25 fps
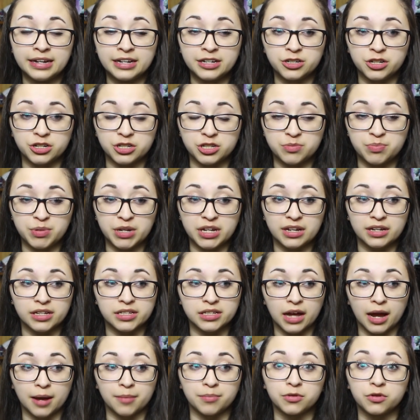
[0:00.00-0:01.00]
just because
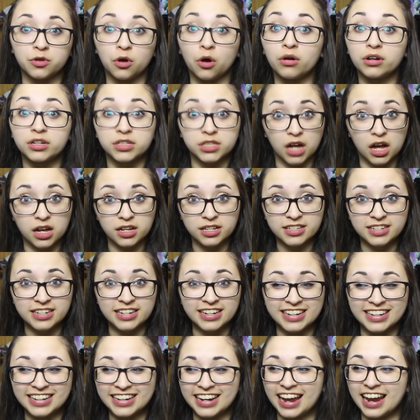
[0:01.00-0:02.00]
I'm so exhausted
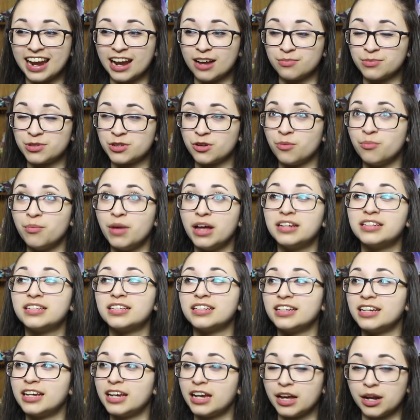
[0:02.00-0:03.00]
and I'm so
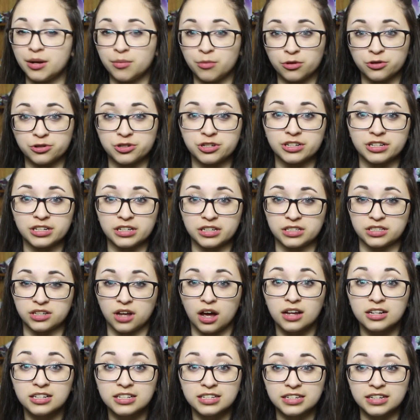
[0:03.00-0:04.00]
mentally and emotionally
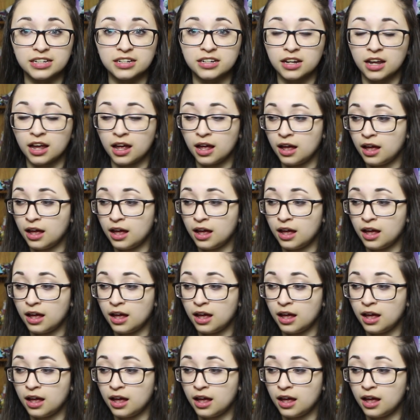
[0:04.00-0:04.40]
exhausted.